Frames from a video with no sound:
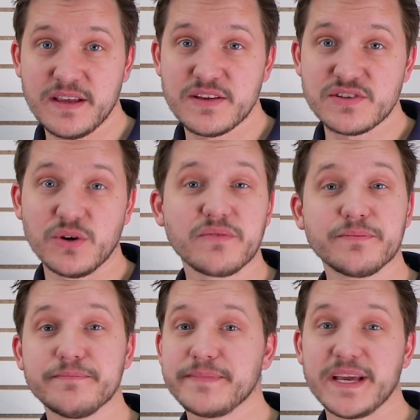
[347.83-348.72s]
So
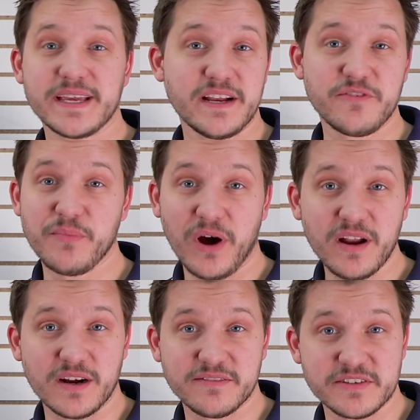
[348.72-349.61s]
again, if you bought
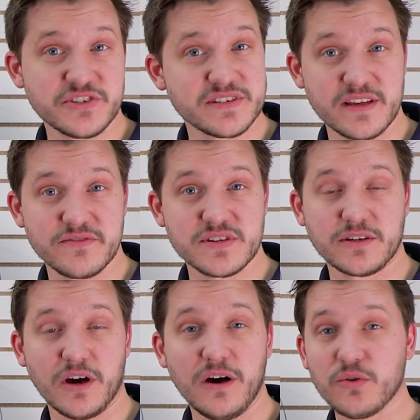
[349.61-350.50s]
it off us, just give us a
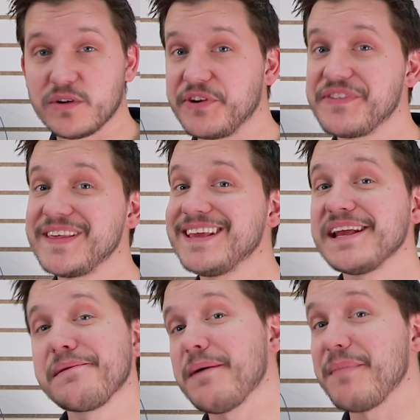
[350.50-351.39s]
call, or if you're
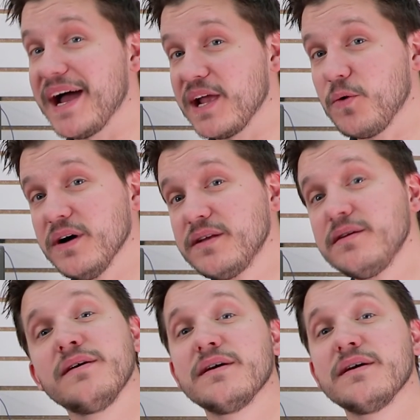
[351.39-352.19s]
thinking about buying one,